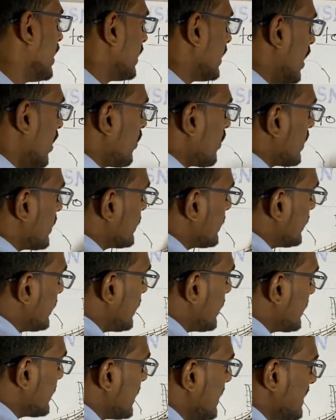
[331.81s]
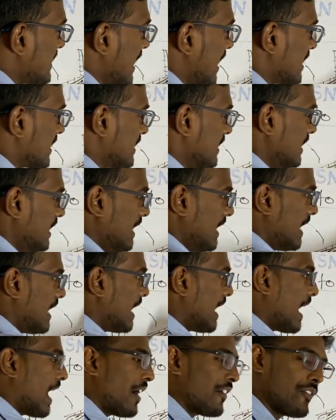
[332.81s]
Now consider these are the
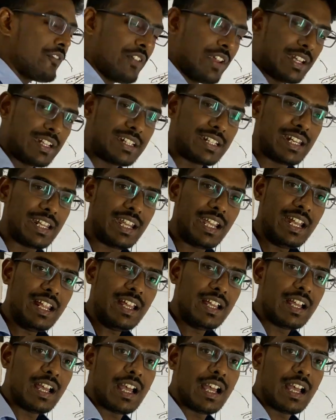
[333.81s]
affected,